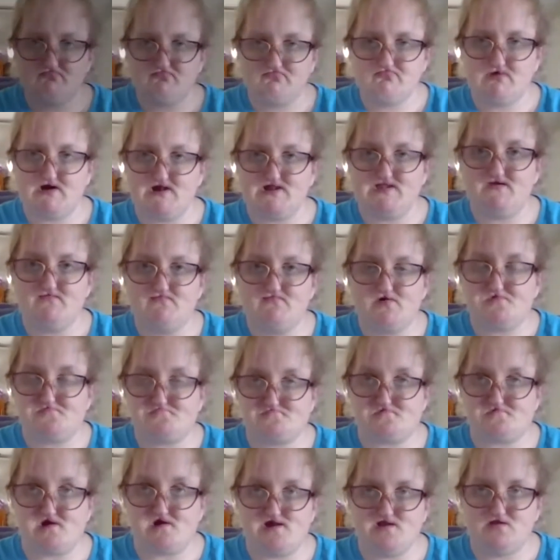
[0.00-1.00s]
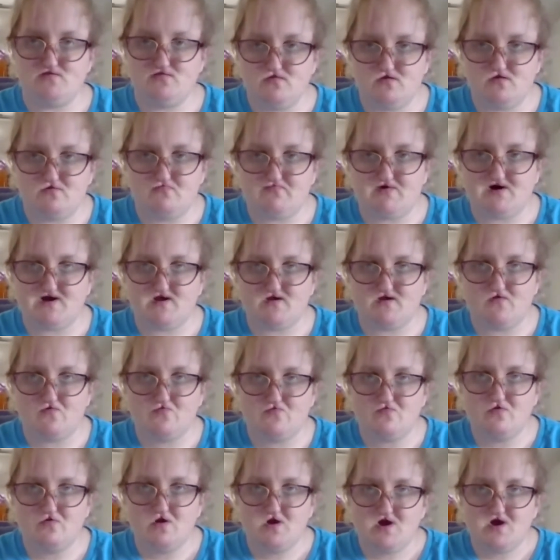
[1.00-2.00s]
My name is Shain
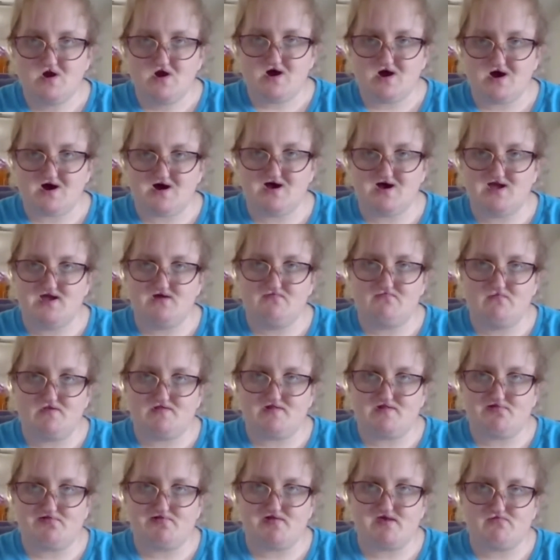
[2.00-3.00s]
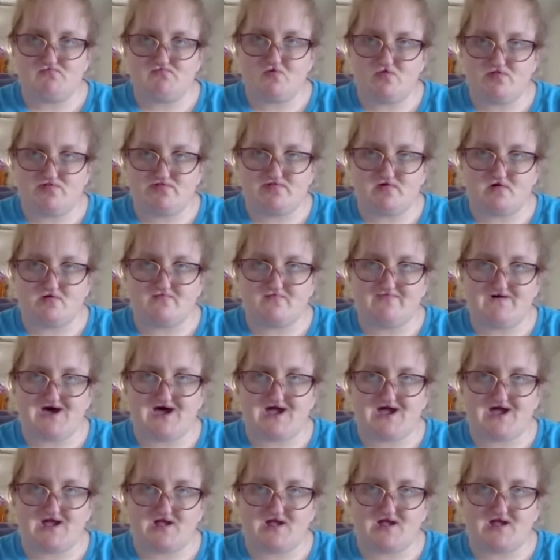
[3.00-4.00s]
Neumeier. I am a disabled
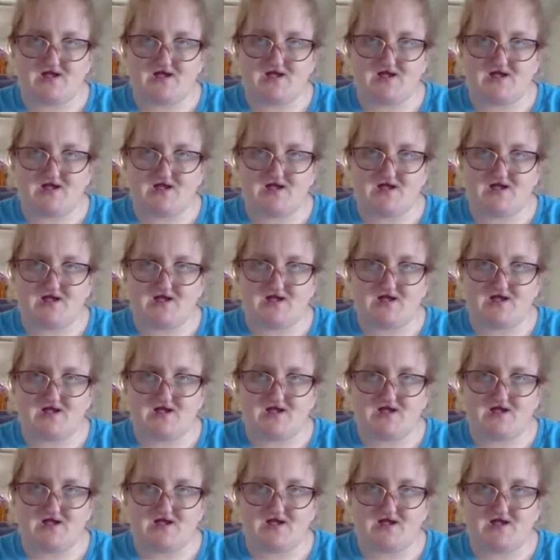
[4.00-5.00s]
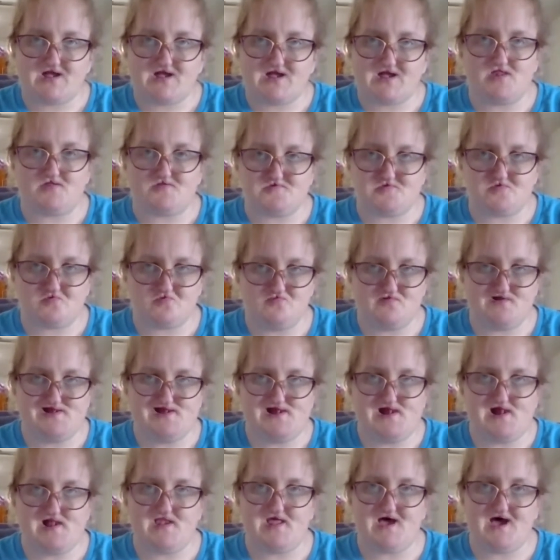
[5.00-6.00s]
self-advocate and
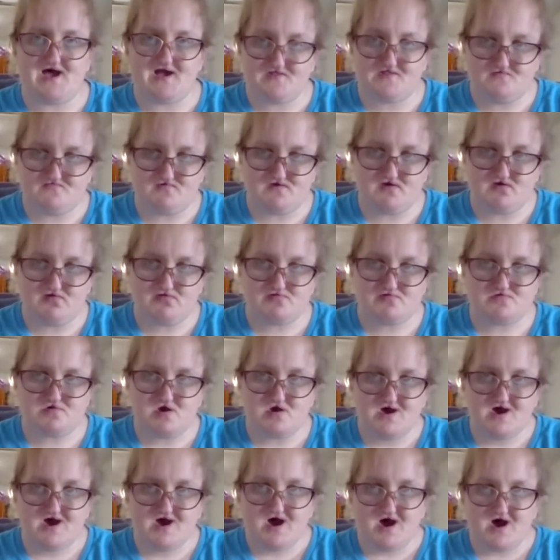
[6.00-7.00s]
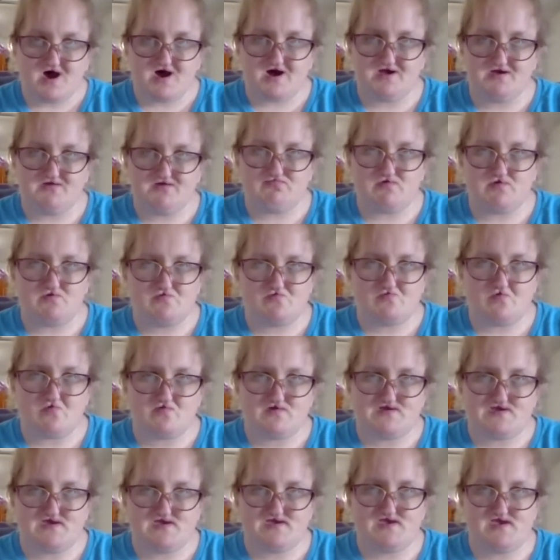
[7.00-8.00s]
attorney and activist. I've been
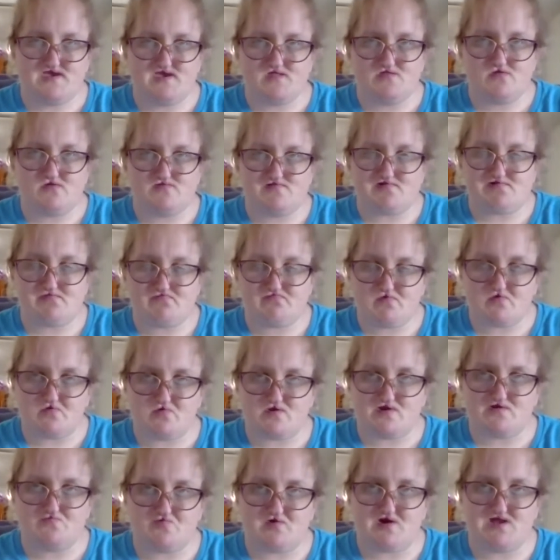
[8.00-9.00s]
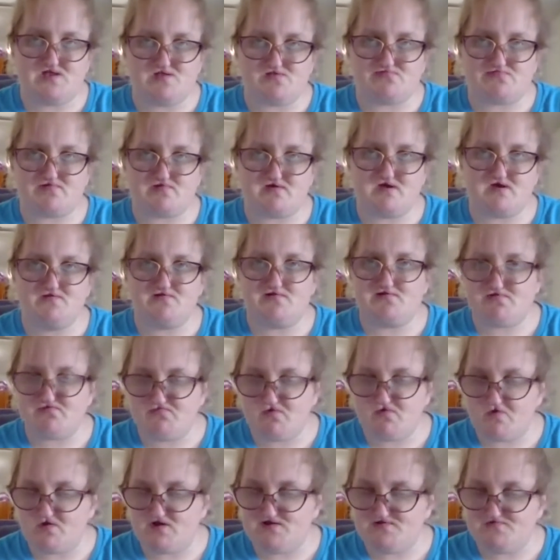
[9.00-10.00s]
working in the disability rights and
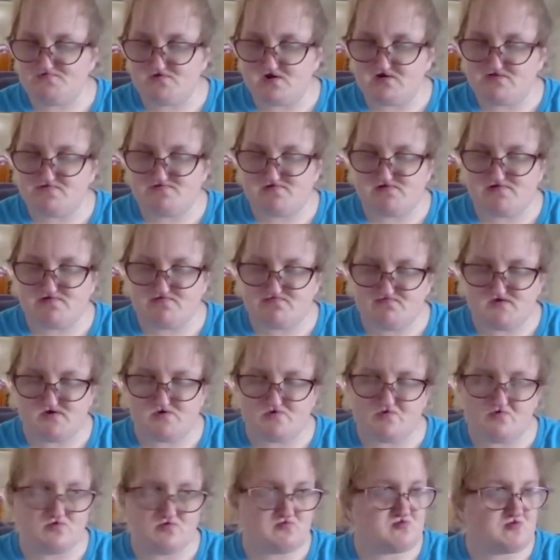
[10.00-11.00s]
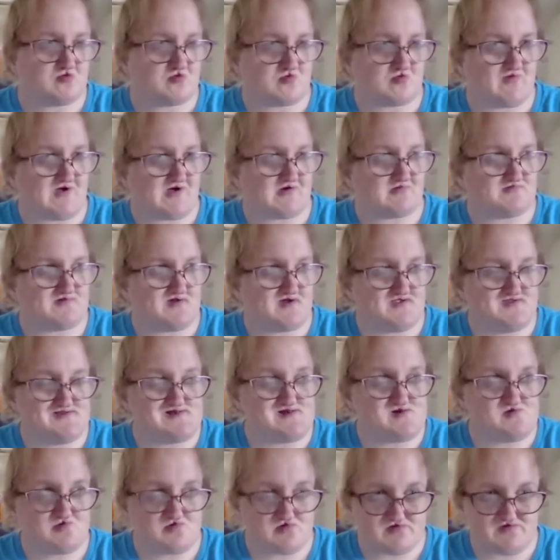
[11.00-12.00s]
disability justice field for about 10
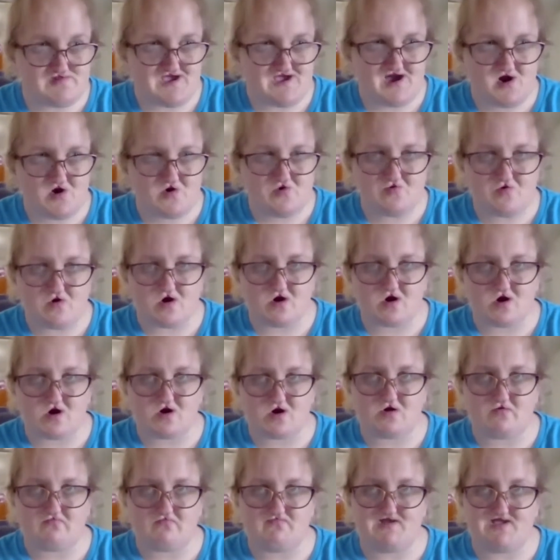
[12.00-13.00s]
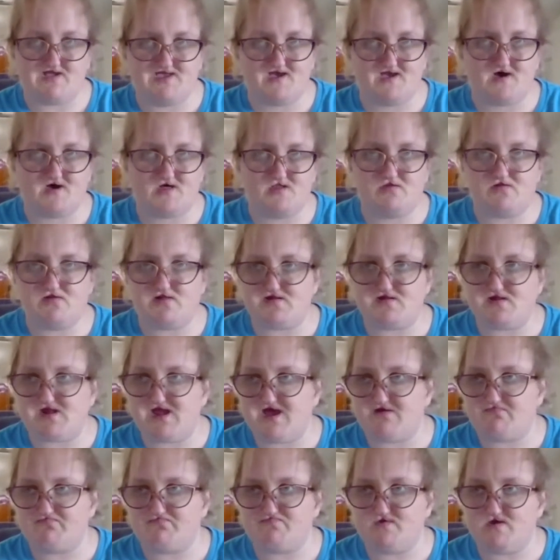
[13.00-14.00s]
years now, and
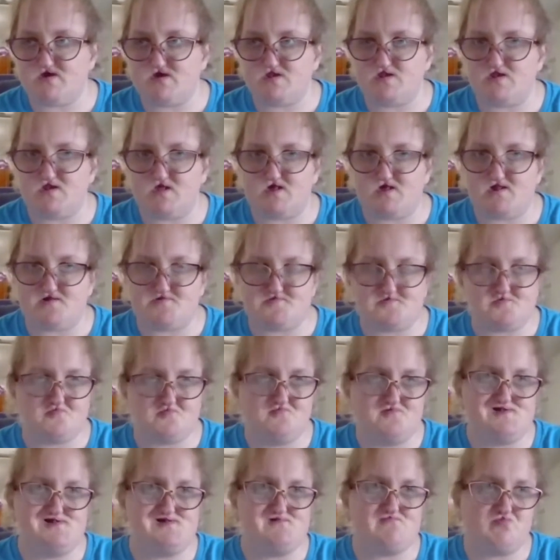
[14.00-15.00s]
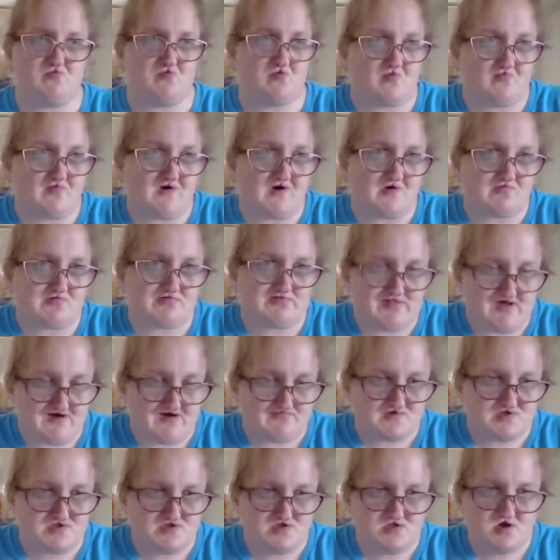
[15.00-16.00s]
have been an attorney for about
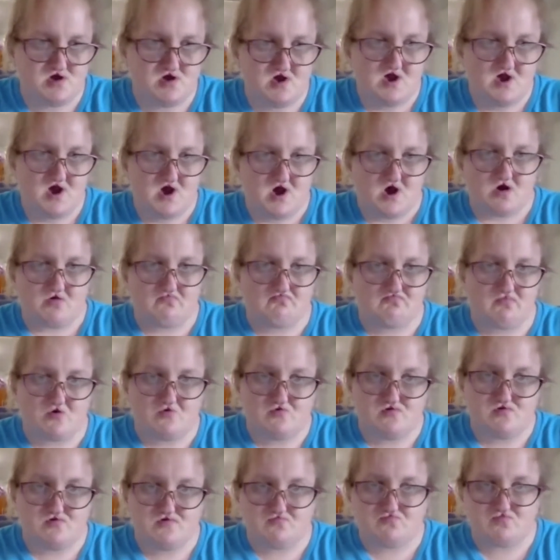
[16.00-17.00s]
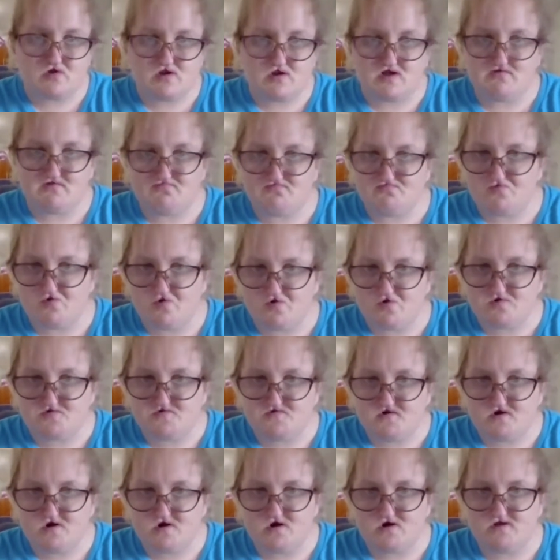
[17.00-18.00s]
7. Most of what I've
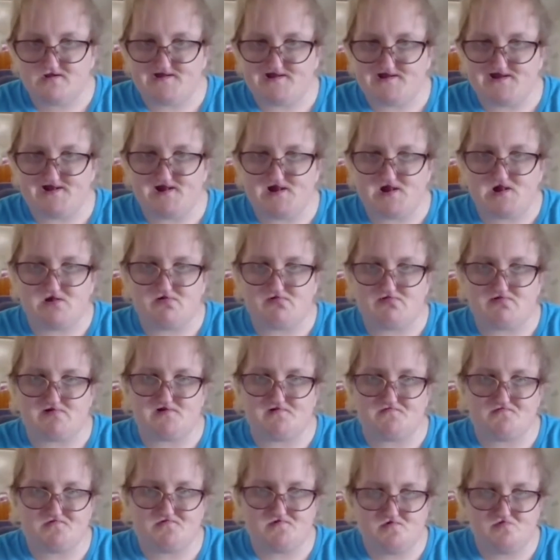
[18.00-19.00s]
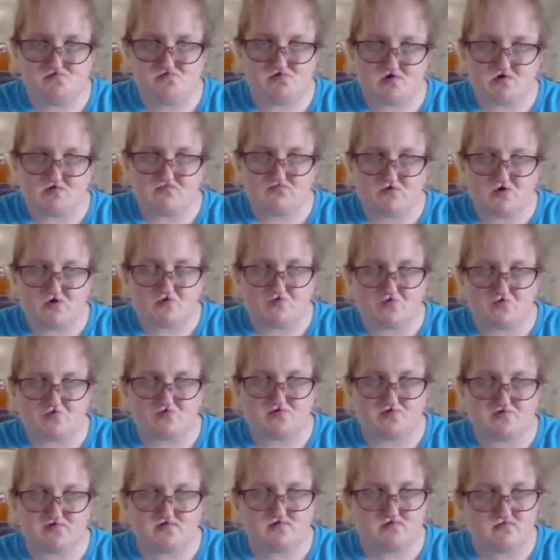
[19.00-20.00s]
worked on is issues of
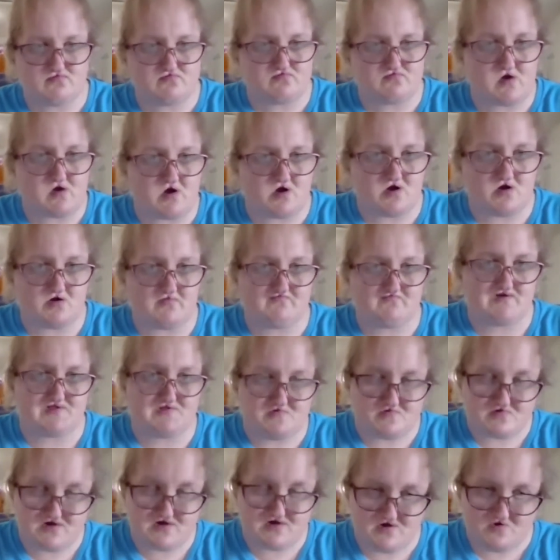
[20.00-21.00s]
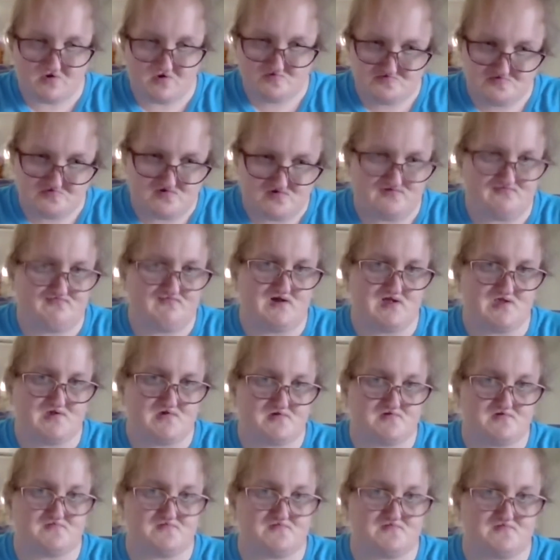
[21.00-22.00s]
coercive mental health treatment,
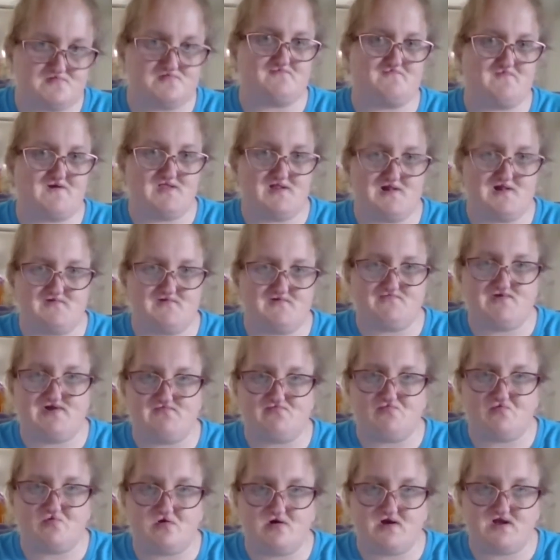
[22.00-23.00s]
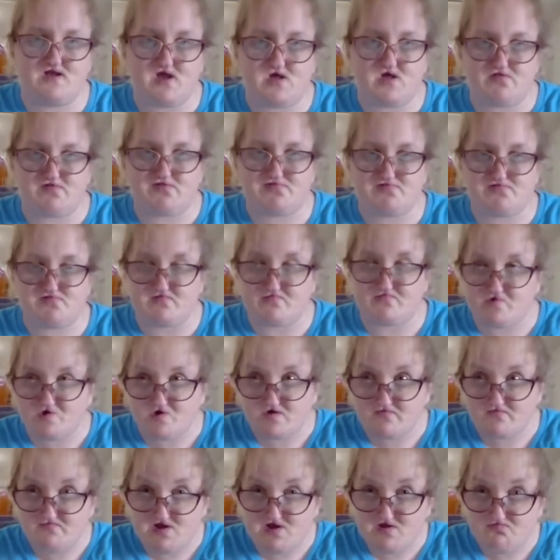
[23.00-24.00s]
defending people against civil
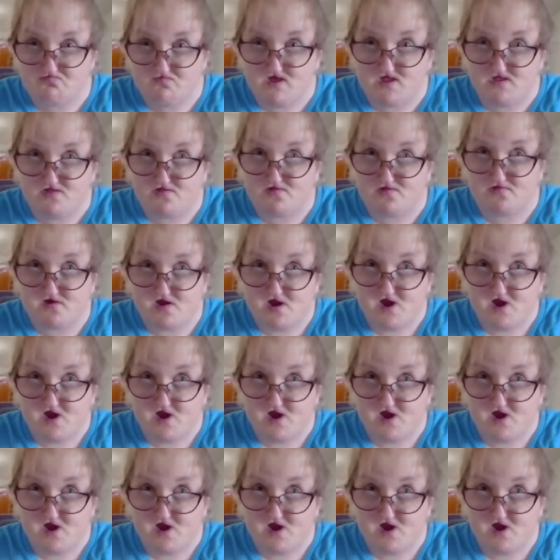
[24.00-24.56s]
commitment,